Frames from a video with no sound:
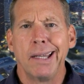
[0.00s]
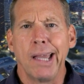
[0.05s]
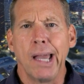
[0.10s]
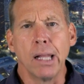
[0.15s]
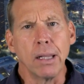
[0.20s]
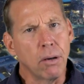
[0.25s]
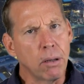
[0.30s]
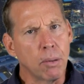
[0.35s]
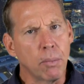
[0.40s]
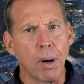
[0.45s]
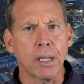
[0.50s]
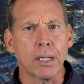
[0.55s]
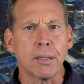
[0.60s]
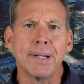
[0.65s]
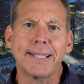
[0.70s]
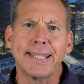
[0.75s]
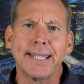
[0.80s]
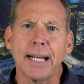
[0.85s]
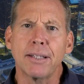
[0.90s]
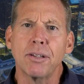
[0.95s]
Hello and welcome
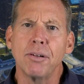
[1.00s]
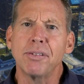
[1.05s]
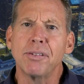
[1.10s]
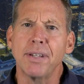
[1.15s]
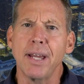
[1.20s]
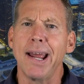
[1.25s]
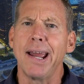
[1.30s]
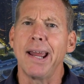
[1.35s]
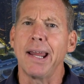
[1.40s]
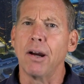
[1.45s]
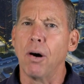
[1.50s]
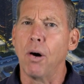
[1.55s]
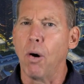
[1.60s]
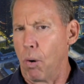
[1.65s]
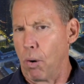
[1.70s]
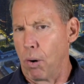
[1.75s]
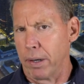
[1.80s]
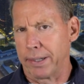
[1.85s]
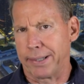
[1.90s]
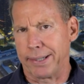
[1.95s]
to Tech News Today,
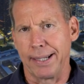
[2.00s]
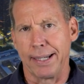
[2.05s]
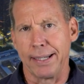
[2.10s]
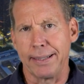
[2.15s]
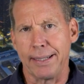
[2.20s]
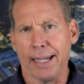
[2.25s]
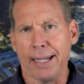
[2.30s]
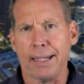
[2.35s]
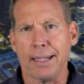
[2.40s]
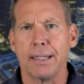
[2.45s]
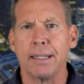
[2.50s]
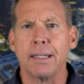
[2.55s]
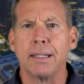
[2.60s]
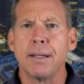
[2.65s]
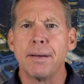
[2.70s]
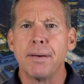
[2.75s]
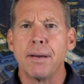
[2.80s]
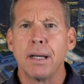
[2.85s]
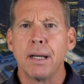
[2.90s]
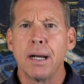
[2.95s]
or TNT.
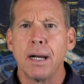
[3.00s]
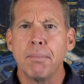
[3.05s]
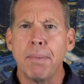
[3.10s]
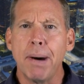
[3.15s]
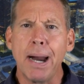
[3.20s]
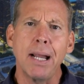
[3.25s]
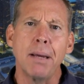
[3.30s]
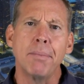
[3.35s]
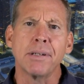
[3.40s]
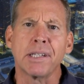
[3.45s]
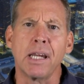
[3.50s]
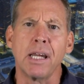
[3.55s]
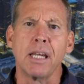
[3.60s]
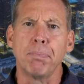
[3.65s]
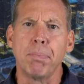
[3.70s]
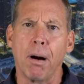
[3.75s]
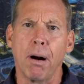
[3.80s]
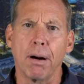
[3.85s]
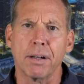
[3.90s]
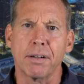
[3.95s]
My name is
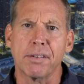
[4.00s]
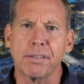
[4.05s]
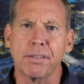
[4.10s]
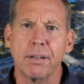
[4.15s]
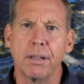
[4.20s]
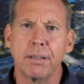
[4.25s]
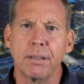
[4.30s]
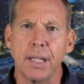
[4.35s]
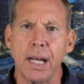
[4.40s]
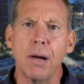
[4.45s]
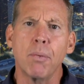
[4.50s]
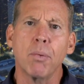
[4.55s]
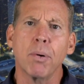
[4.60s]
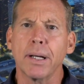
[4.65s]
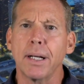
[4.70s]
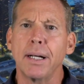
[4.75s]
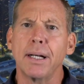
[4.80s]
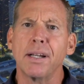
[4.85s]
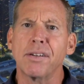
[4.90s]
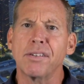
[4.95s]
Keith Parks. Today we're
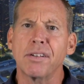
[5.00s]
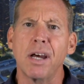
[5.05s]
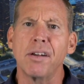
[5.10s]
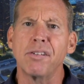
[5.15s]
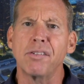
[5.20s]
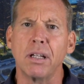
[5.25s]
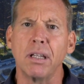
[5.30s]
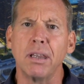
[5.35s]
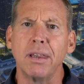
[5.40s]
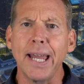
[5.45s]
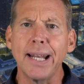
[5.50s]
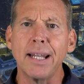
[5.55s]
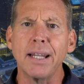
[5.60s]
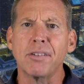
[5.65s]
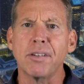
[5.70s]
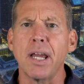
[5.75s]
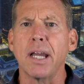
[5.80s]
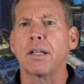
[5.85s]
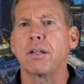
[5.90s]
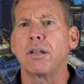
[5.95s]
going to discuss the
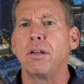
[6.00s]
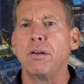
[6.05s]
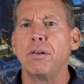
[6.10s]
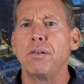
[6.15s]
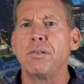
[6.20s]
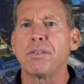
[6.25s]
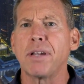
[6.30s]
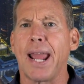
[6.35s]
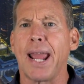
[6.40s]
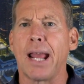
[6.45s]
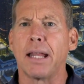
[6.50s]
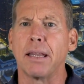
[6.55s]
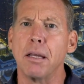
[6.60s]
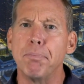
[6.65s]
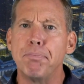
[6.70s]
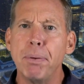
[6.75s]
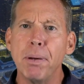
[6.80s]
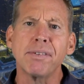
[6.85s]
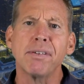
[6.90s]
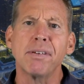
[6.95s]
latest tech news and the
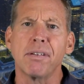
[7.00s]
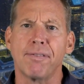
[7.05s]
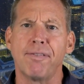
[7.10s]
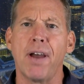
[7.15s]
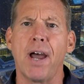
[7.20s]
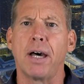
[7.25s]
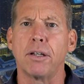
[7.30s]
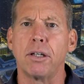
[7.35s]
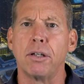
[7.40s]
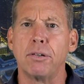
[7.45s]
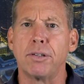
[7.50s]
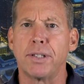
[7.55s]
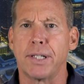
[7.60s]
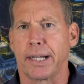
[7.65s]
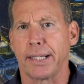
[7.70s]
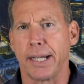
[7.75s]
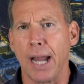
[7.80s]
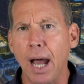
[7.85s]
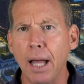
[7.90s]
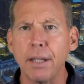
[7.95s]
business value
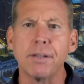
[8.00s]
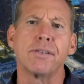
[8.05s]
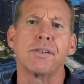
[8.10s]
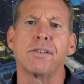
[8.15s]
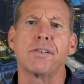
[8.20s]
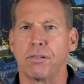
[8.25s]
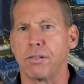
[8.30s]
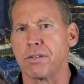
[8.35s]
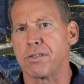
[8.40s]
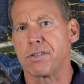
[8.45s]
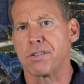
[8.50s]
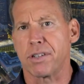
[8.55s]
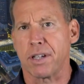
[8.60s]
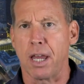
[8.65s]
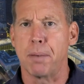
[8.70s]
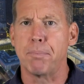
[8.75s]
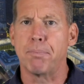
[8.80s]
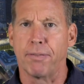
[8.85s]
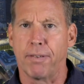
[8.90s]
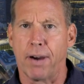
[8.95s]
technology solutions
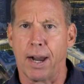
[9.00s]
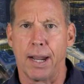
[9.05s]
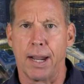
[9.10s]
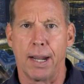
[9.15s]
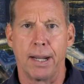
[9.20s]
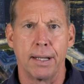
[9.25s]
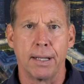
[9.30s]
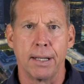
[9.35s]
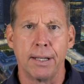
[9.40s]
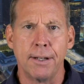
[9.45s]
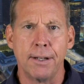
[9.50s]
can provide.